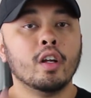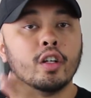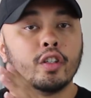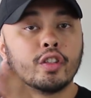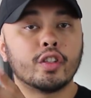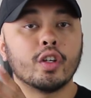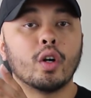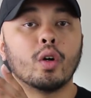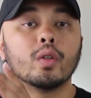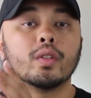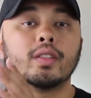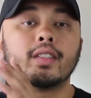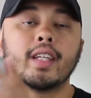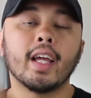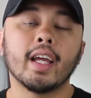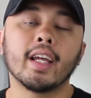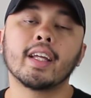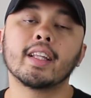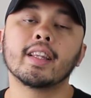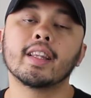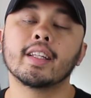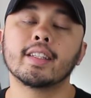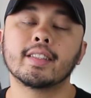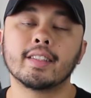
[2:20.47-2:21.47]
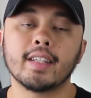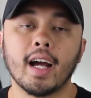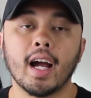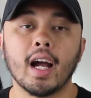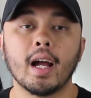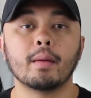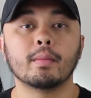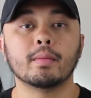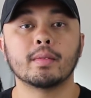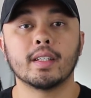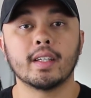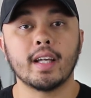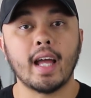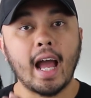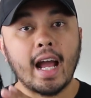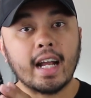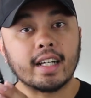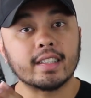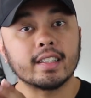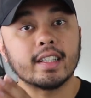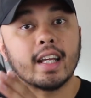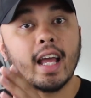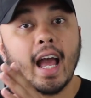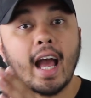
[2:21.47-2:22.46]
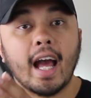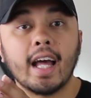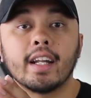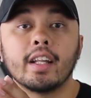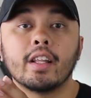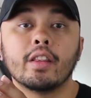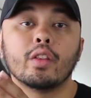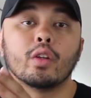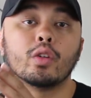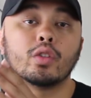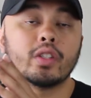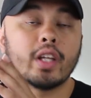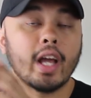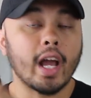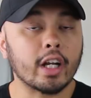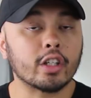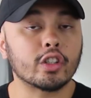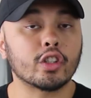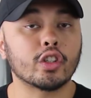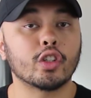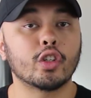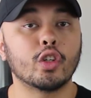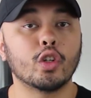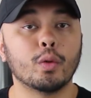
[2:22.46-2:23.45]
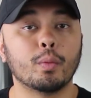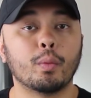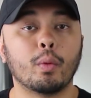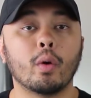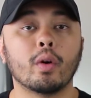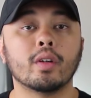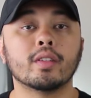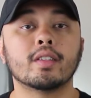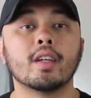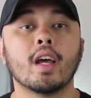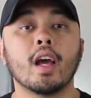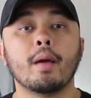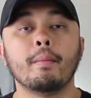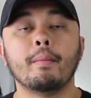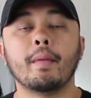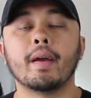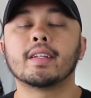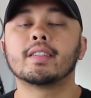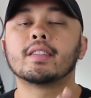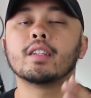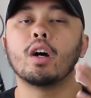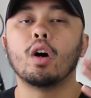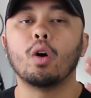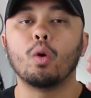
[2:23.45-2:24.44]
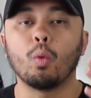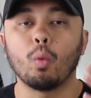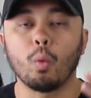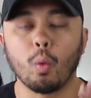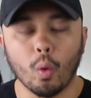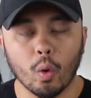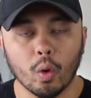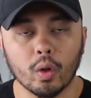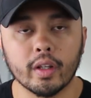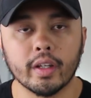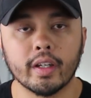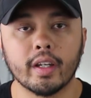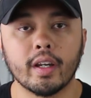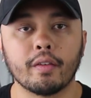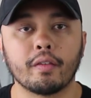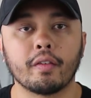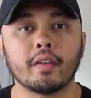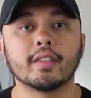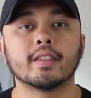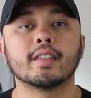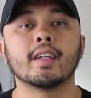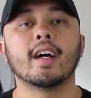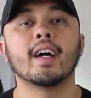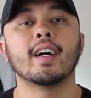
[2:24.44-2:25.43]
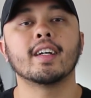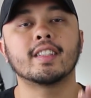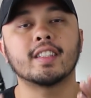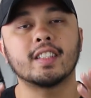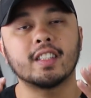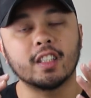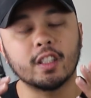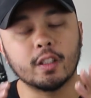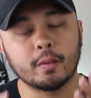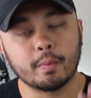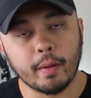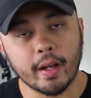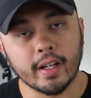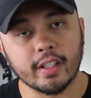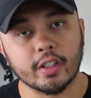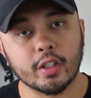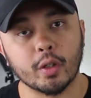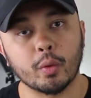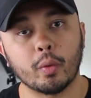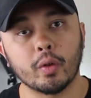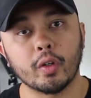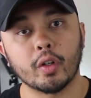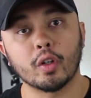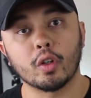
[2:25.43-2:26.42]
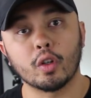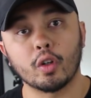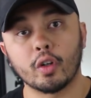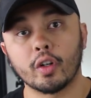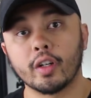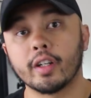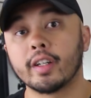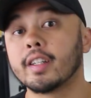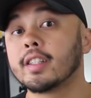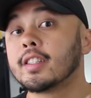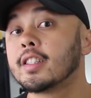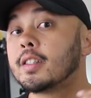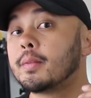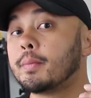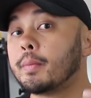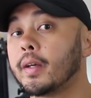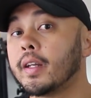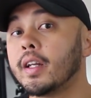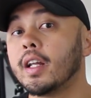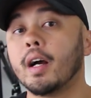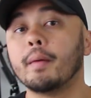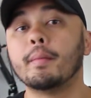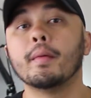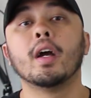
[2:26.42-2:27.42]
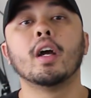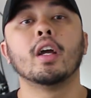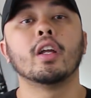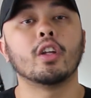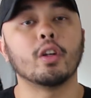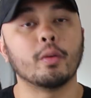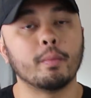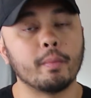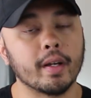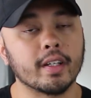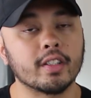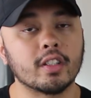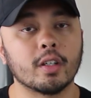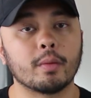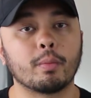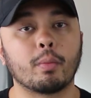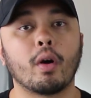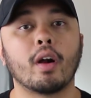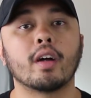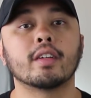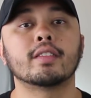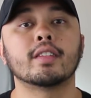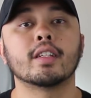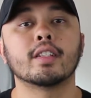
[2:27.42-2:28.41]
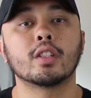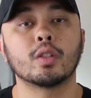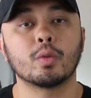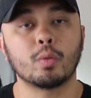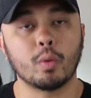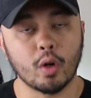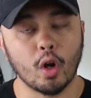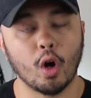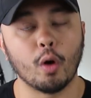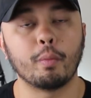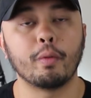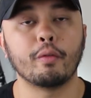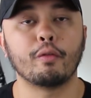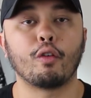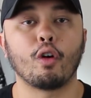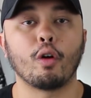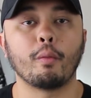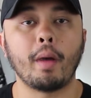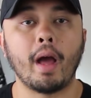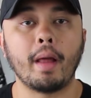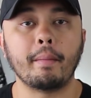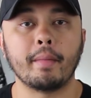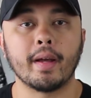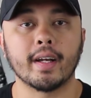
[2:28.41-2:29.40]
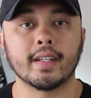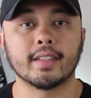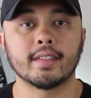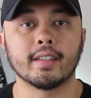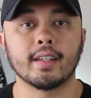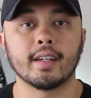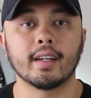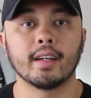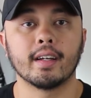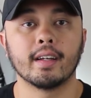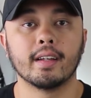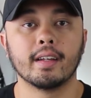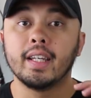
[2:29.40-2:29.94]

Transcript: so taking the time to actually add in those extra cue points makes a world of difference, especially when you're learning to speed up your mixing process when open format mixing.